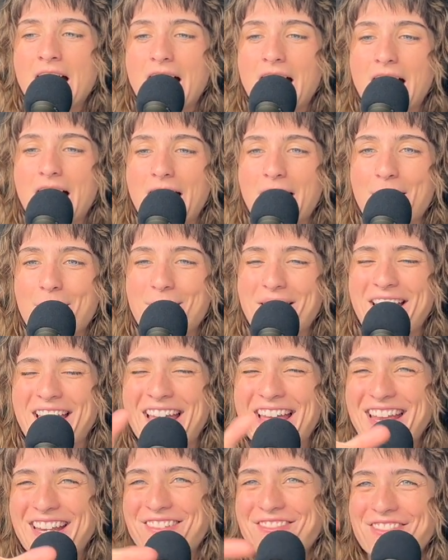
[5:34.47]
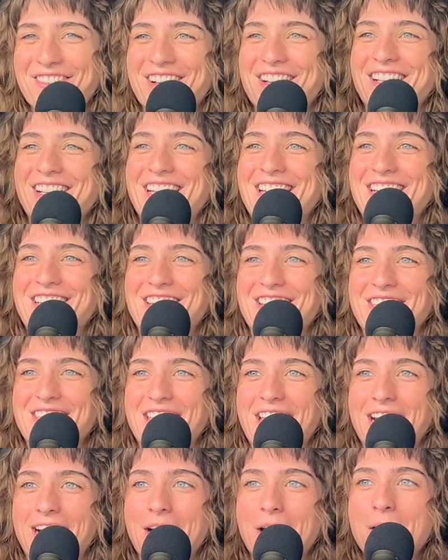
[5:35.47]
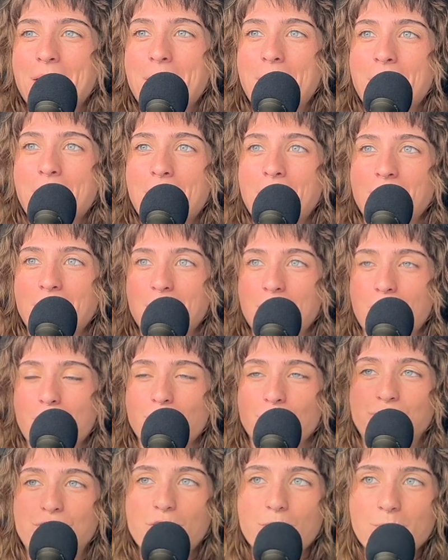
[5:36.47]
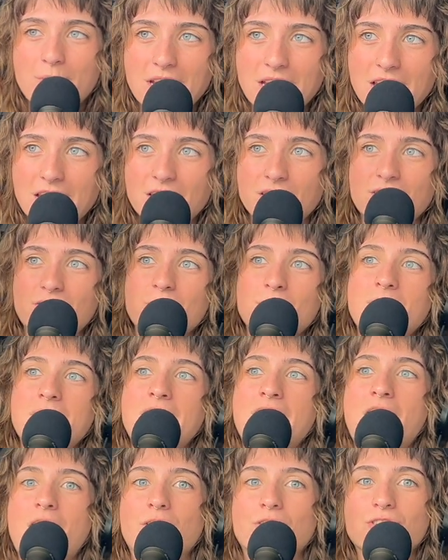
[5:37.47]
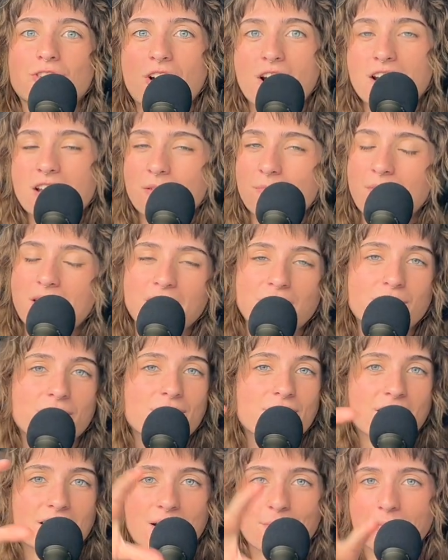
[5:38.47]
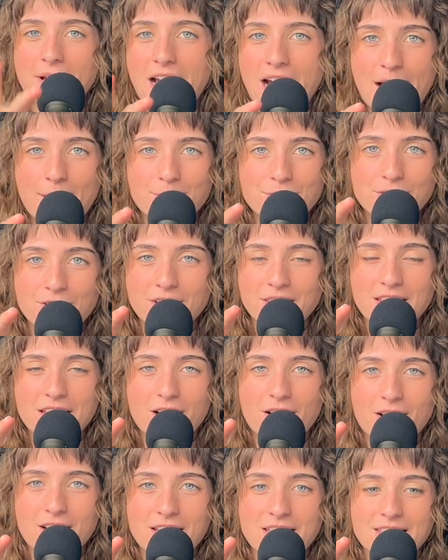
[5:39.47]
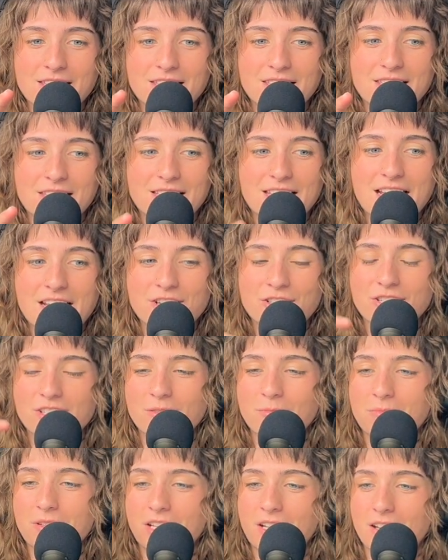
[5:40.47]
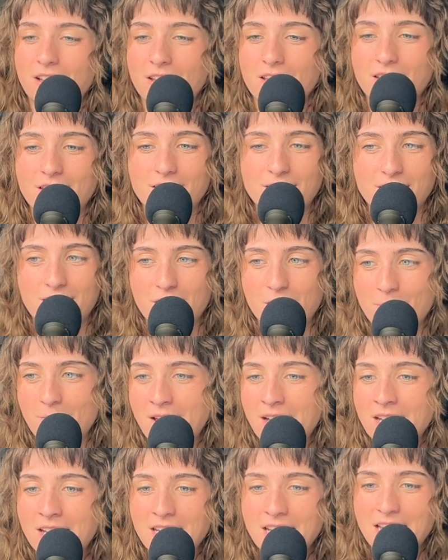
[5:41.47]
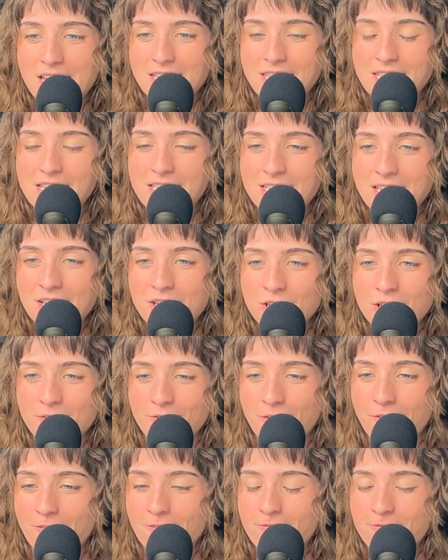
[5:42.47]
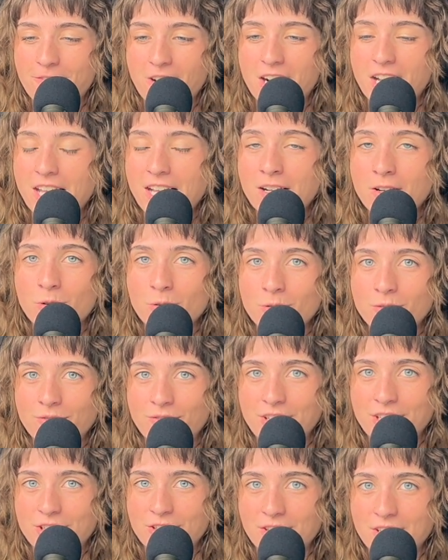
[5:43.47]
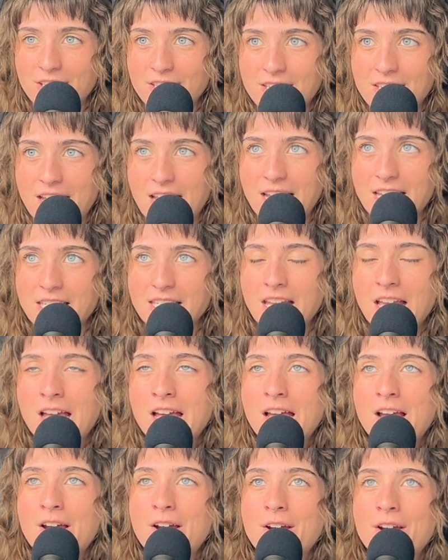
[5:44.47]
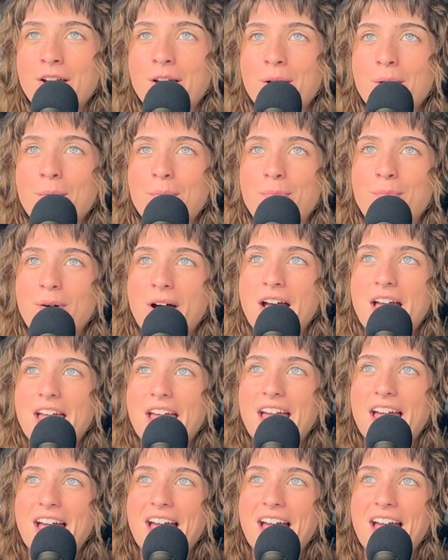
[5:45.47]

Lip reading: And really just like, zooming in, zooming out, trying to make sure that I'm capturing the audience's attention because humanity has the attention of a fucking goldfish these days. But